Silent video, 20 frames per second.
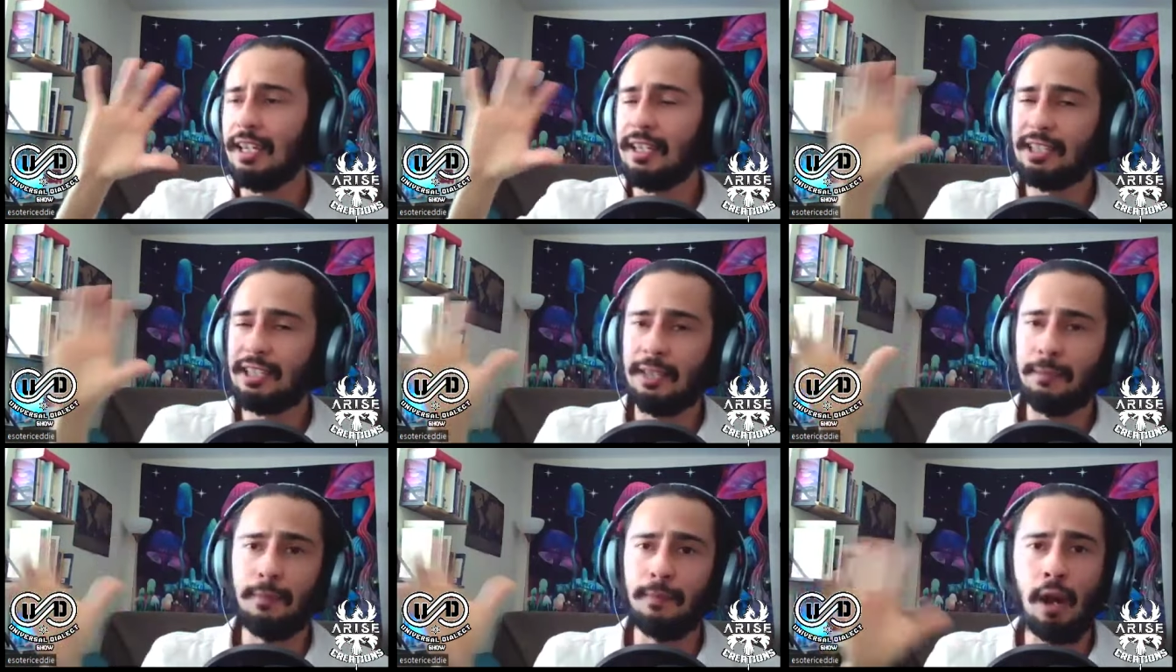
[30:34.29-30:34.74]

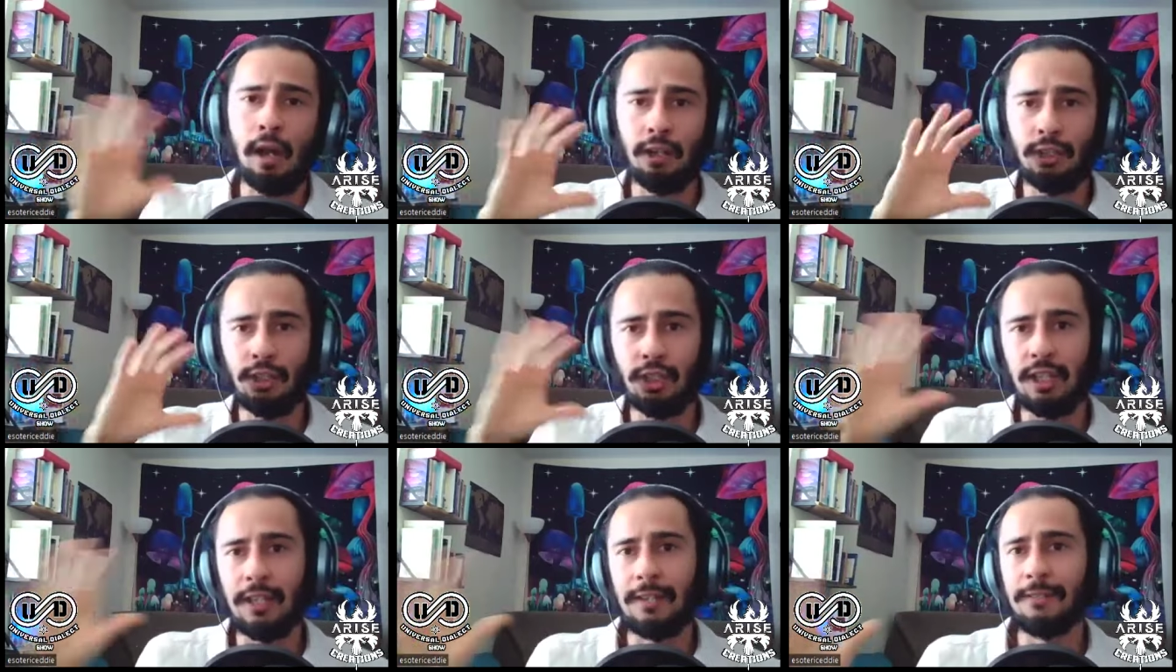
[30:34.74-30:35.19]

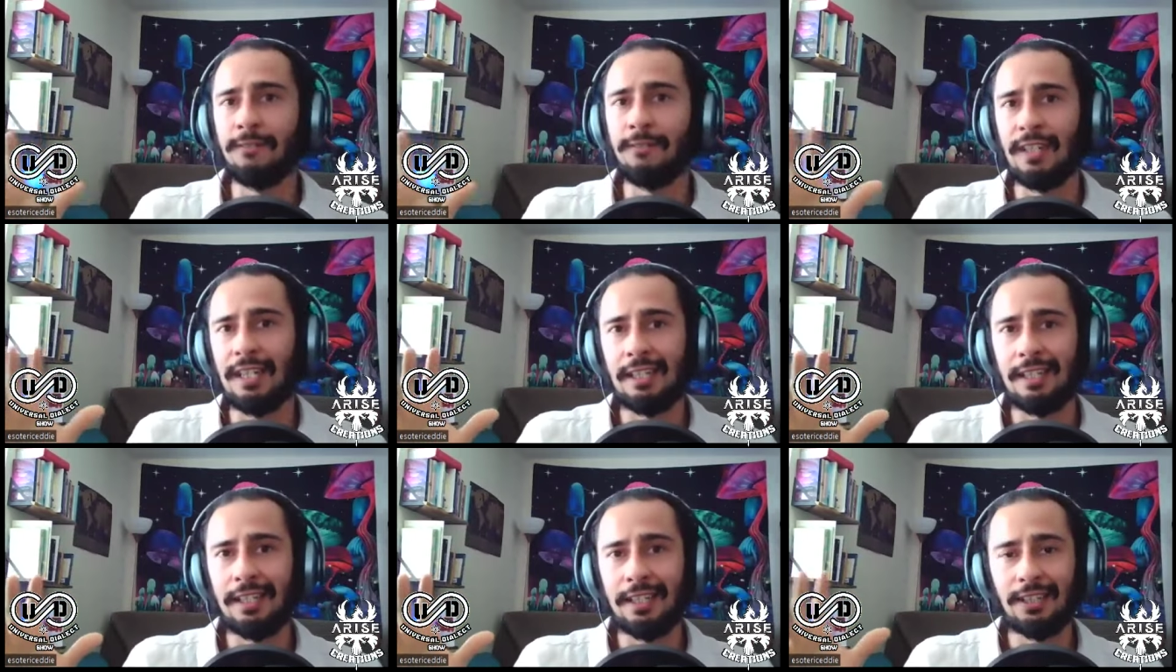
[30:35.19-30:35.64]
symbology of
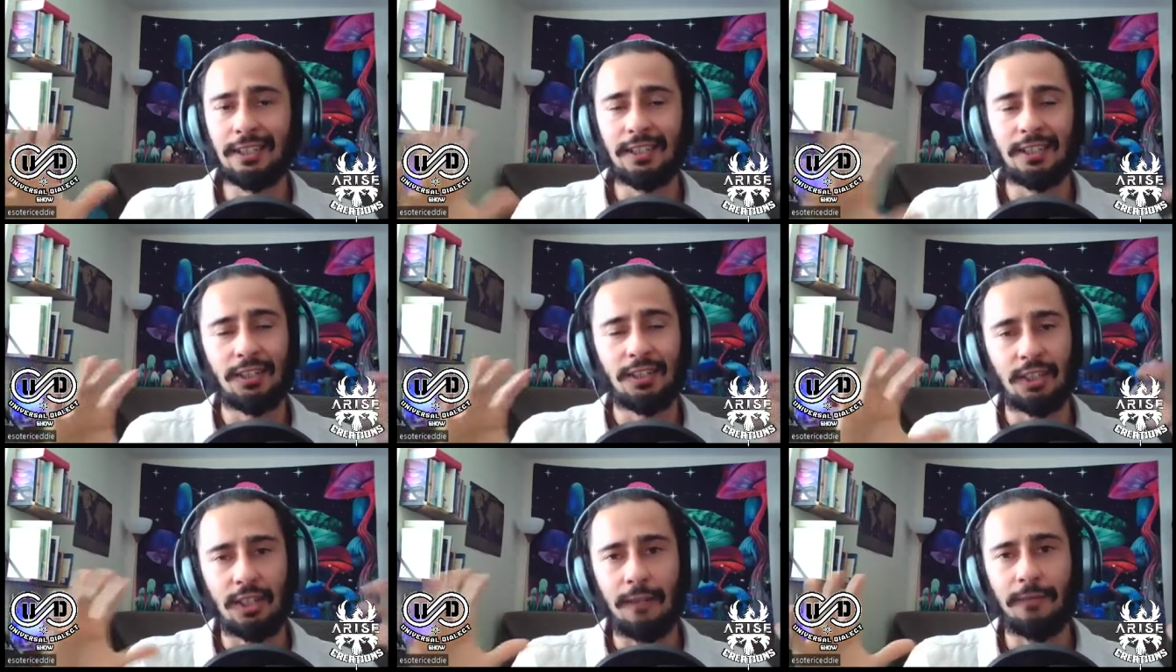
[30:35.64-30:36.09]
Venus
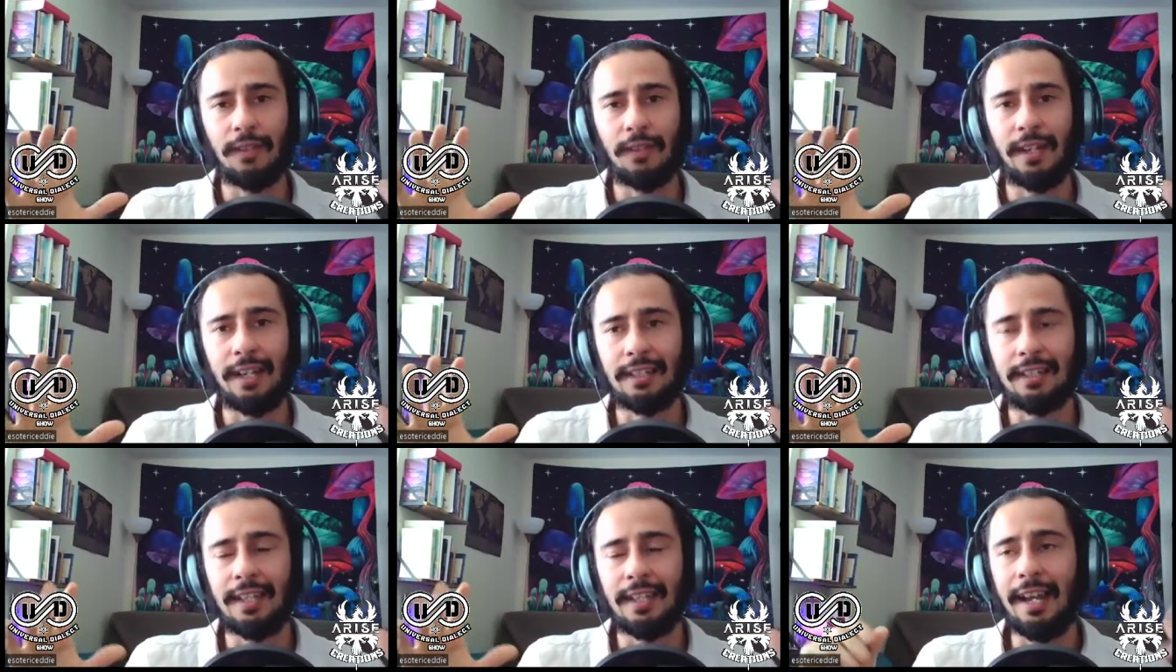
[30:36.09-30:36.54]
and stuff
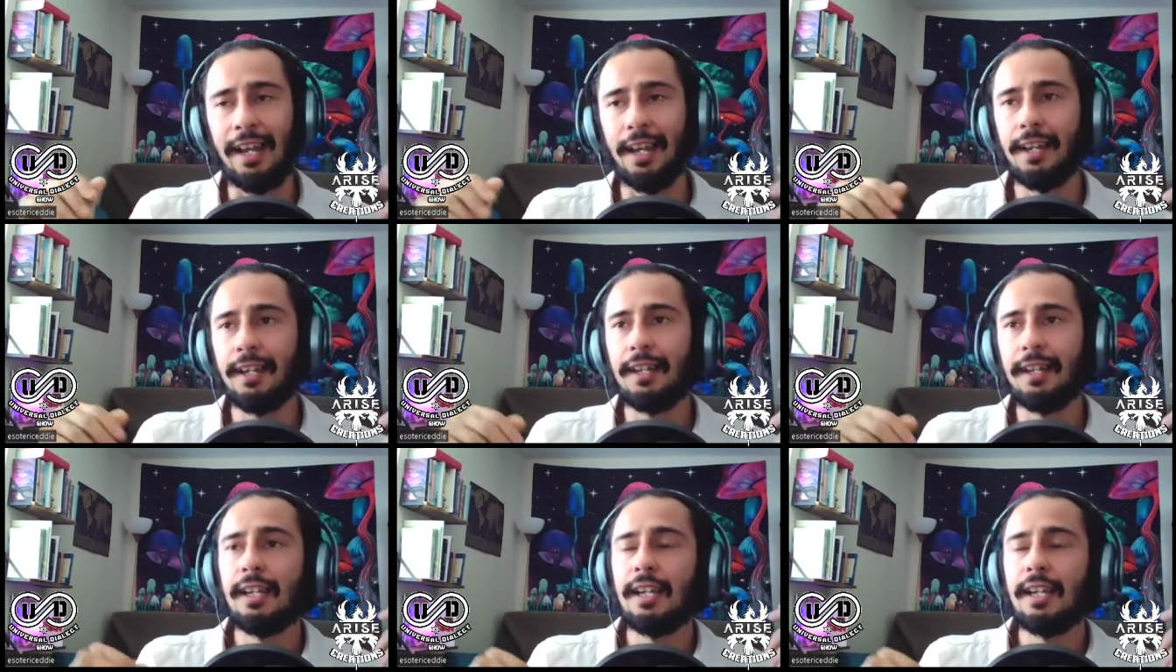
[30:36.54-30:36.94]
like that.